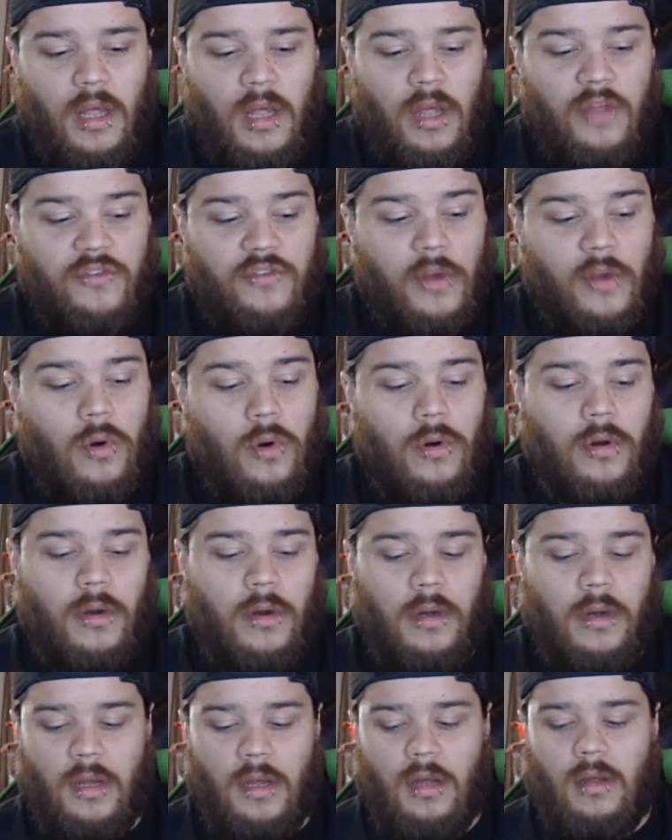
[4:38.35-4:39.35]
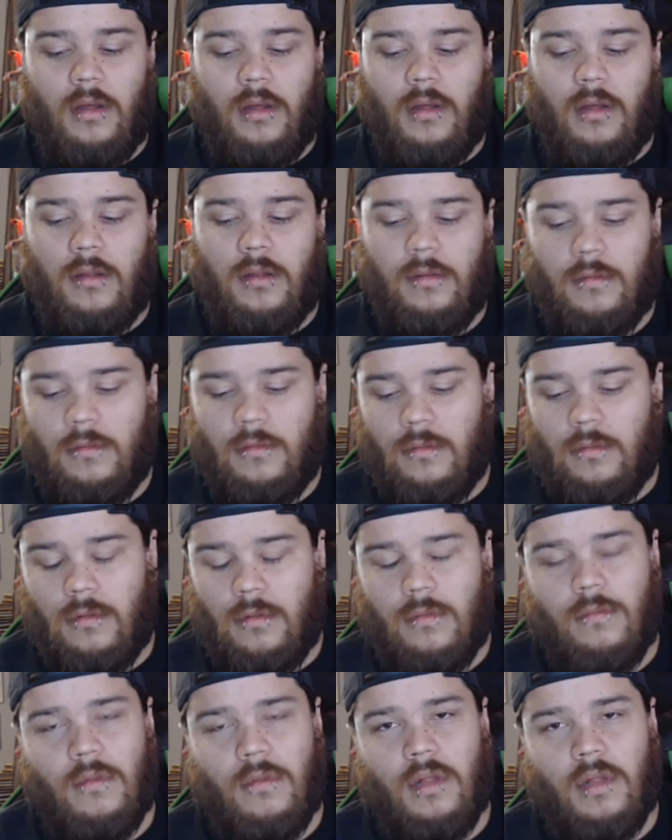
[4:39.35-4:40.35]
So I ordered a
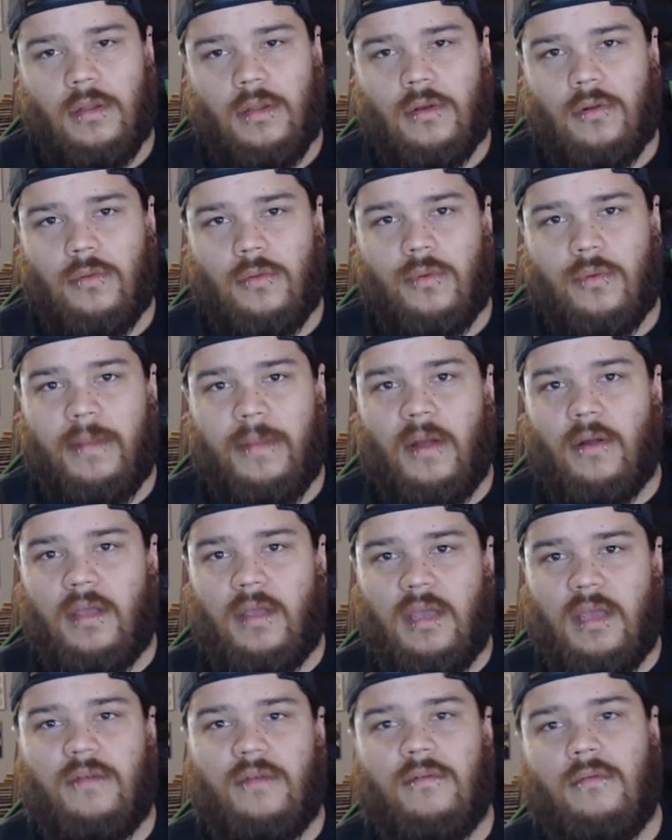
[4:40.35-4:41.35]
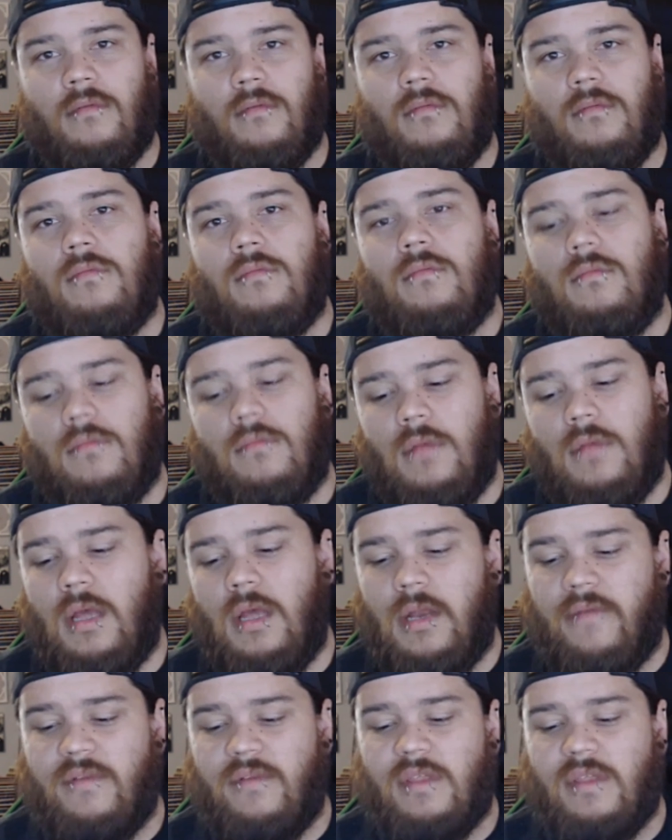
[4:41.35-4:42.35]
little repair kit and
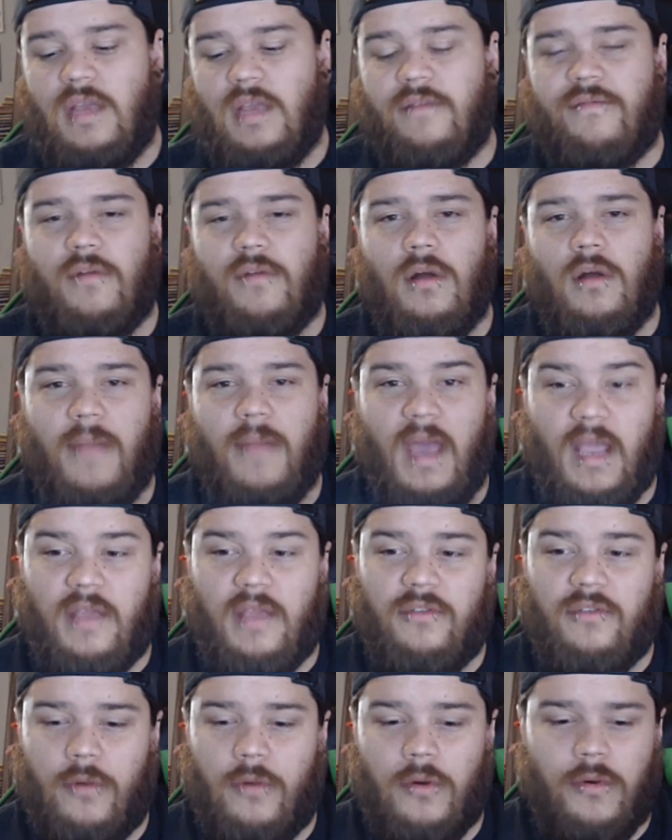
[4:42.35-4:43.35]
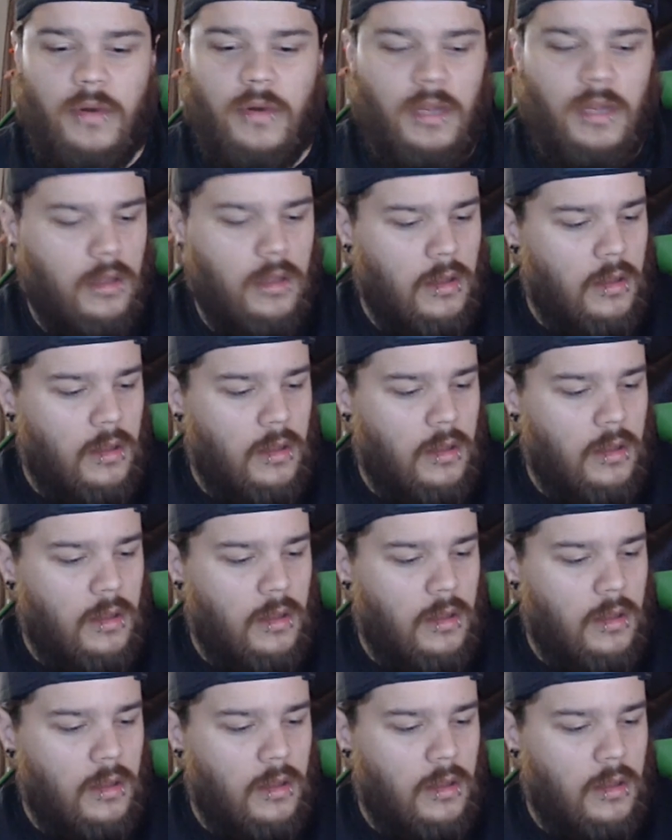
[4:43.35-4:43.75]
everything from Atkins Rotary.